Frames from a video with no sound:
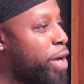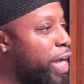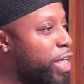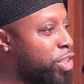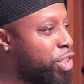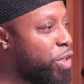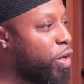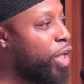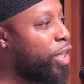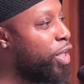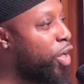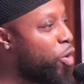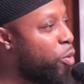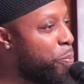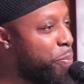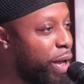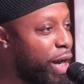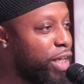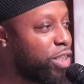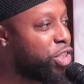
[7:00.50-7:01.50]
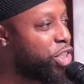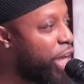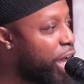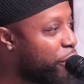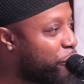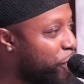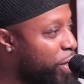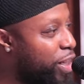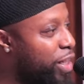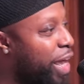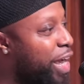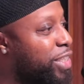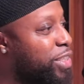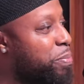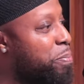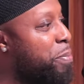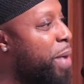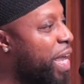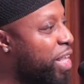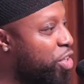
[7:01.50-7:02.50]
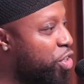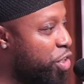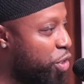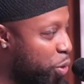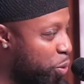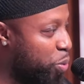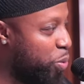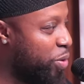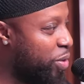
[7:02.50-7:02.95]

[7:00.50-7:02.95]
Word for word: read you a little bit of Chick fil A's menu.